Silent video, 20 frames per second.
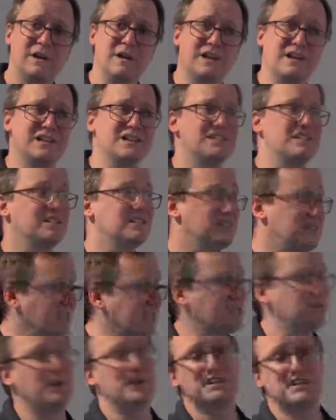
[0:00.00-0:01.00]
is
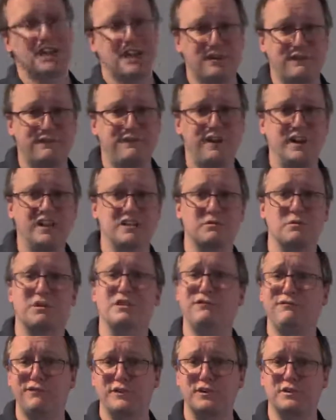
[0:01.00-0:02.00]
6 months out of phase with
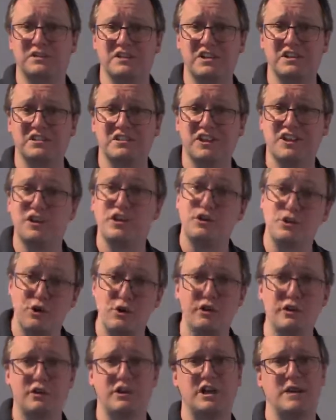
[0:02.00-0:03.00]
the flu season in the
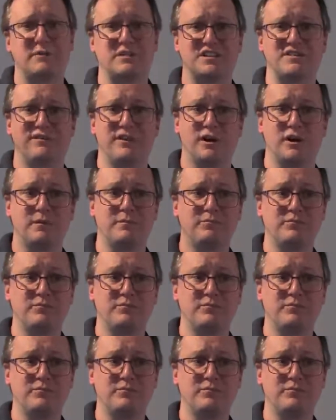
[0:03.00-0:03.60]
northern hemisphere.